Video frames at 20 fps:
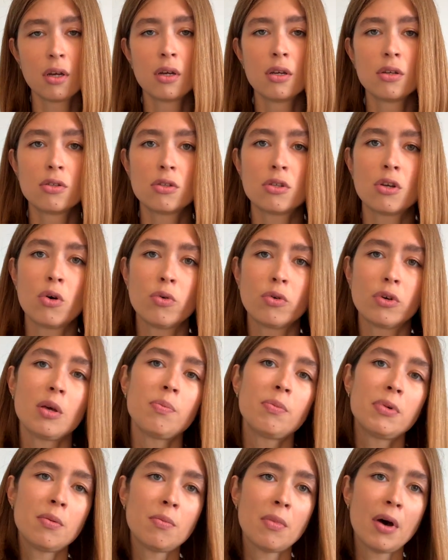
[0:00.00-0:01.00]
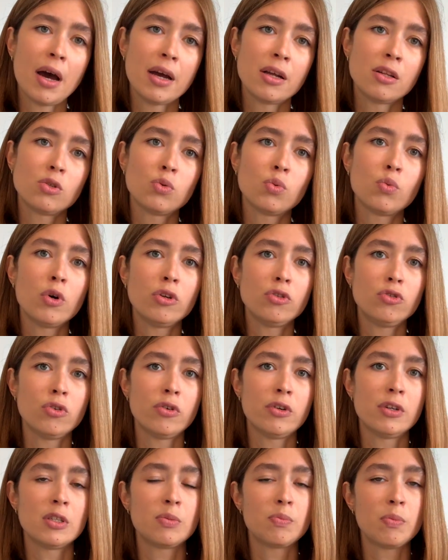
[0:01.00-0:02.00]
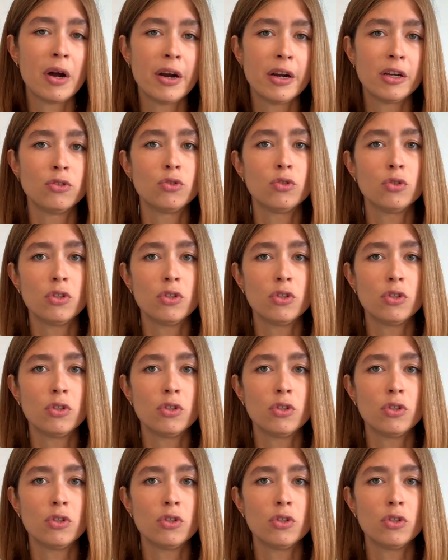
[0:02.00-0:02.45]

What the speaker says: So keep in mind what you're aspiring to